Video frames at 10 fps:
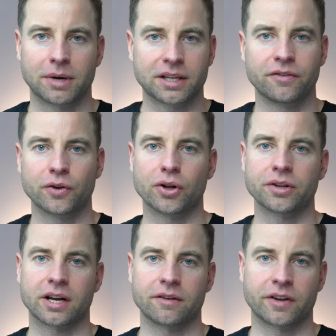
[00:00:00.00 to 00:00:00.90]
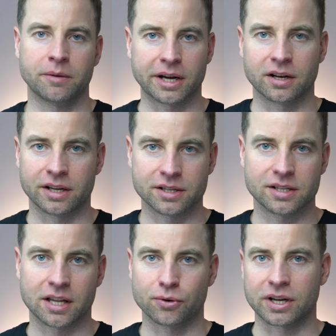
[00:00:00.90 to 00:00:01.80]
But if you don't have email
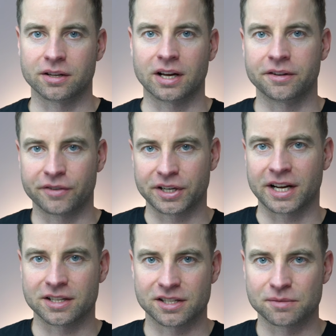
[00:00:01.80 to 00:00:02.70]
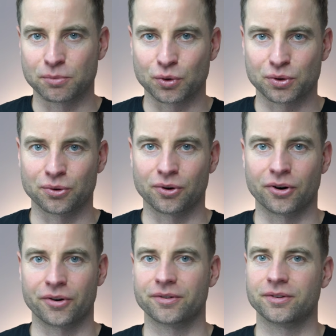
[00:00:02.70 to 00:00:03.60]
list that you can advertise this book to,
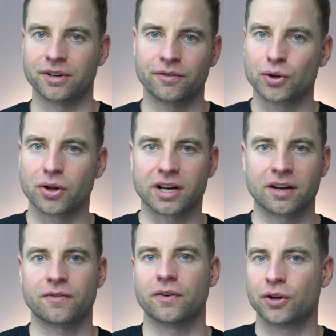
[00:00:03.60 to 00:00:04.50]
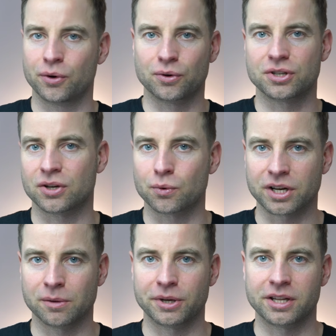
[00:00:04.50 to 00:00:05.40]
or if you don't have huge
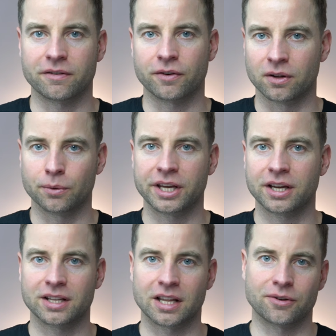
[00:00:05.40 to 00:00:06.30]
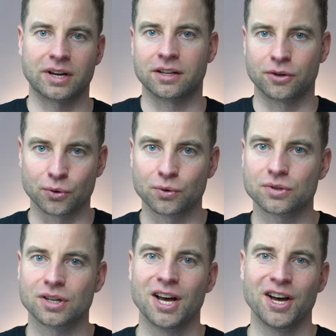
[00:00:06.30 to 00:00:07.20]
social media following that you can
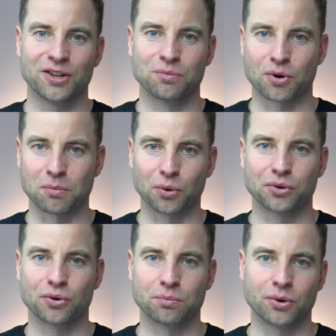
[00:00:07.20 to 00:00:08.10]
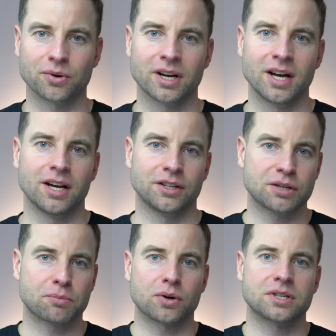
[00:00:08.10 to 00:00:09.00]
use to promote your book,
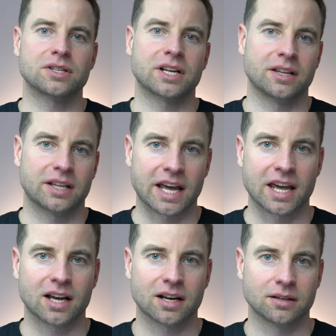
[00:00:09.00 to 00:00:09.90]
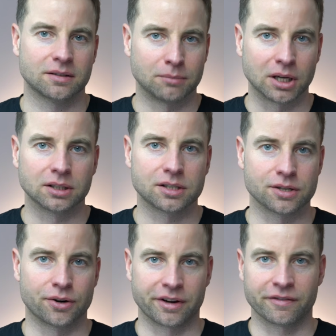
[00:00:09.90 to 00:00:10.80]
this process can take
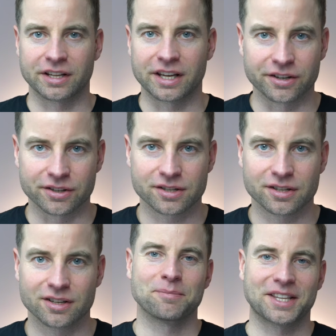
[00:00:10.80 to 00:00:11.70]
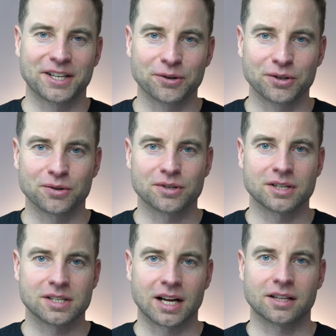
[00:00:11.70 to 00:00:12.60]
months or even years. But the good news
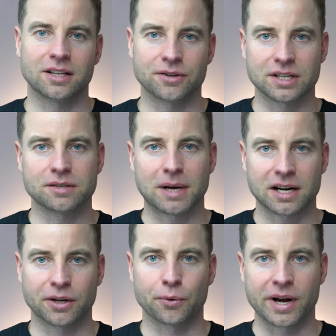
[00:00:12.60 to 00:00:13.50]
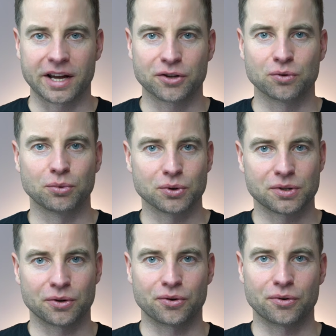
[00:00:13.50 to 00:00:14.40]
is that there's a smarter way to
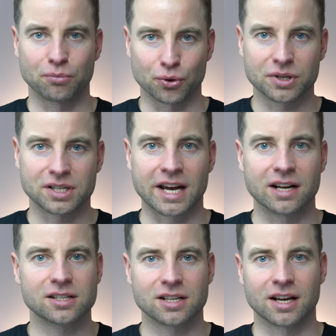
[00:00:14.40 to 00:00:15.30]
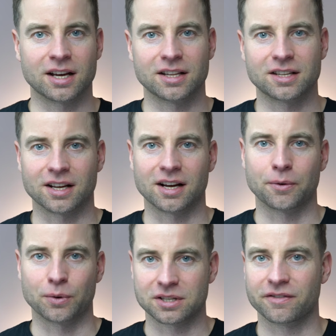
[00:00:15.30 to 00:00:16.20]
boost your book sales, and
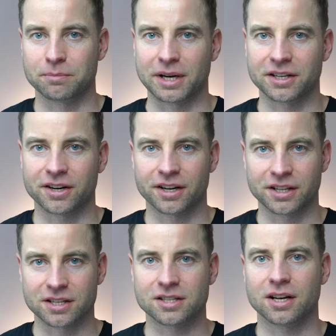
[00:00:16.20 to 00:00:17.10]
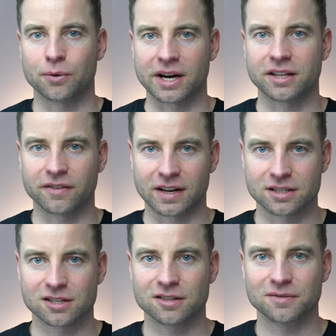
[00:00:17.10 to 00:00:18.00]
what's even better, it is quite
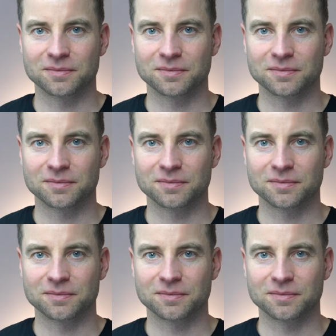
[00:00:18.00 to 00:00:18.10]
fast.